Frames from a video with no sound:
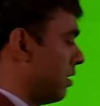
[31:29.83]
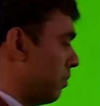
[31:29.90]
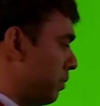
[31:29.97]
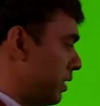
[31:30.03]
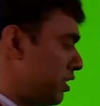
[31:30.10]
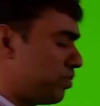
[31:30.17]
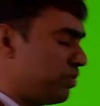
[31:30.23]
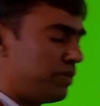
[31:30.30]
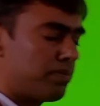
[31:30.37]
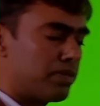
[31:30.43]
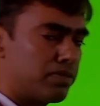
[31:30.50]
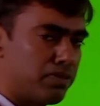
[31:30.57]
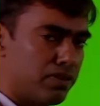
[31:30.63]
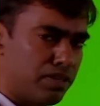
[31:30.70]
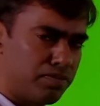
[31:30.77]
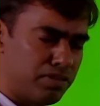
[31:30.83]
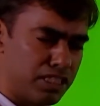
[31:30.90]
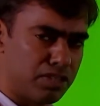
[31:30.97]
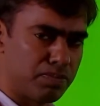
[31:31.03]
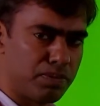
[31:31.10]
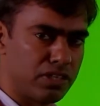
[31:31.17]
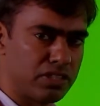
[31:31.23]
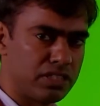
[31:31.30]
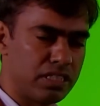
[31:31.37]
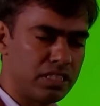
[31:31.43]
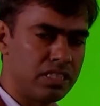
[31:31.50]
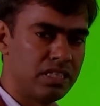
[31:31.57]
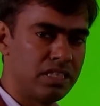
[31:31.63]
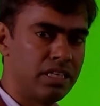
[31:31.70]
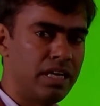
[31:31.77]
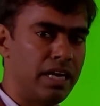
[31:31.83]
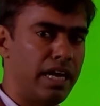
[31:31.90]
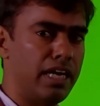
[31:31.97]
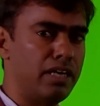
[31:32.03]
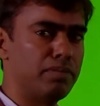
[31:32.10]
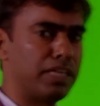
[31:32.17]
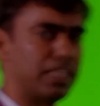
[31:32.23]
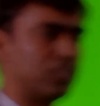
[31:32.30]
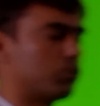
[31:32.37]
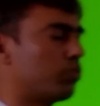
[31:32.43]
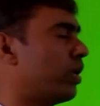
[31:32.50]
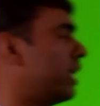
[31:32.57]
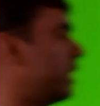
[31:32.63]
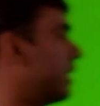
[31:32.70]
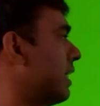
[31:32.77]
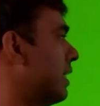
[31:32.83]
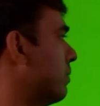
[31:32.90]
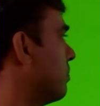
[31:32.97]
means we perform this process n minus 1 time.